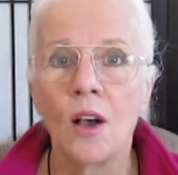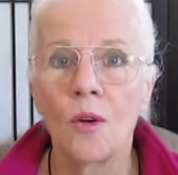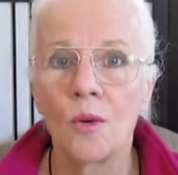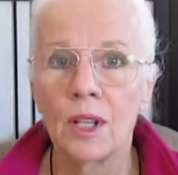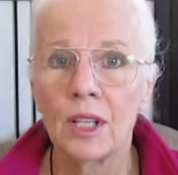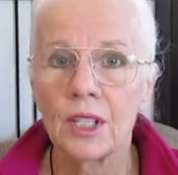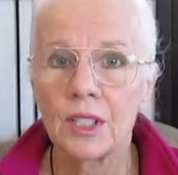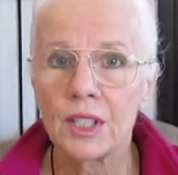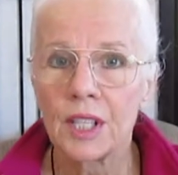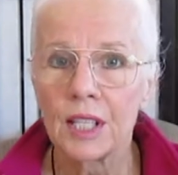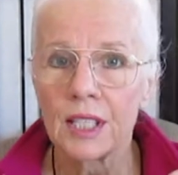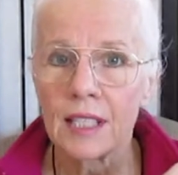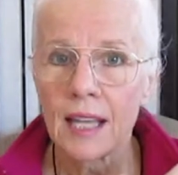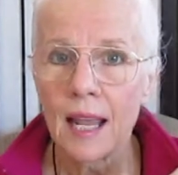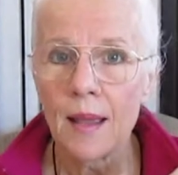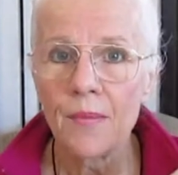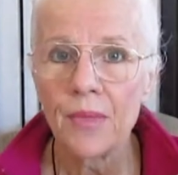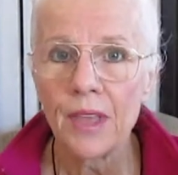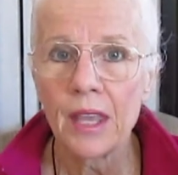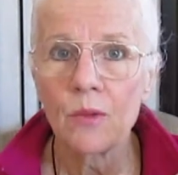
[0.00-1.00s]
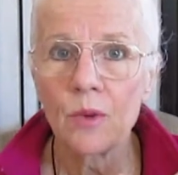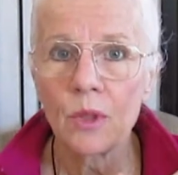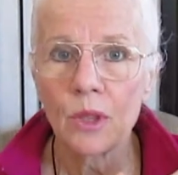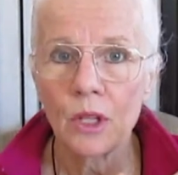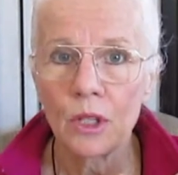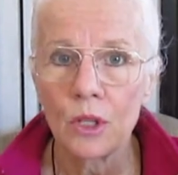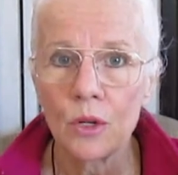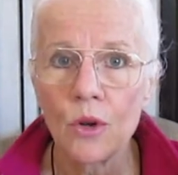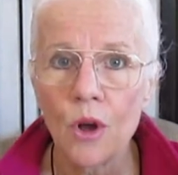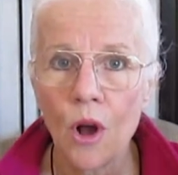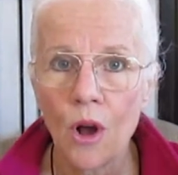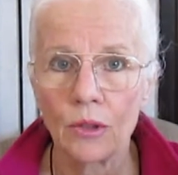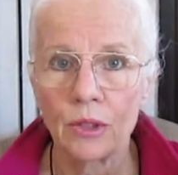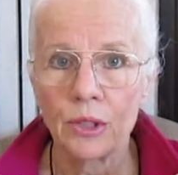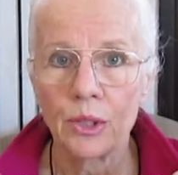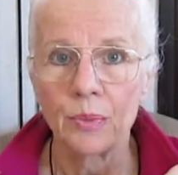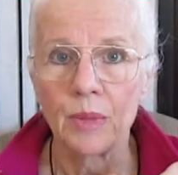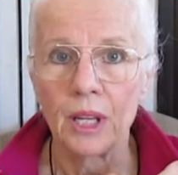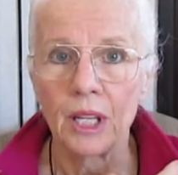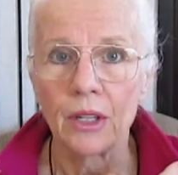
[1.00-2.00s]
Well, it's the same thing with
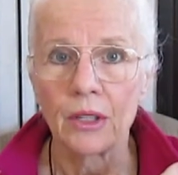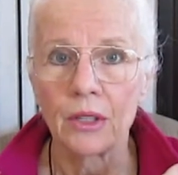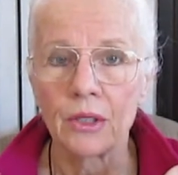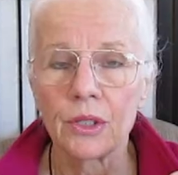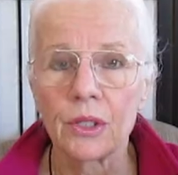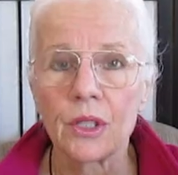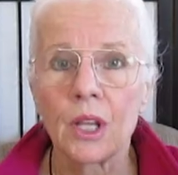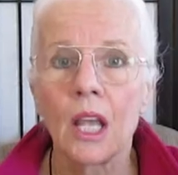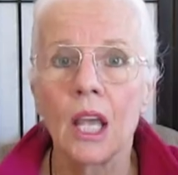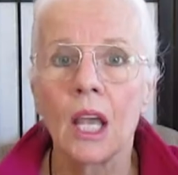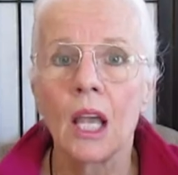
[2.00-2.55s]
glucose meters.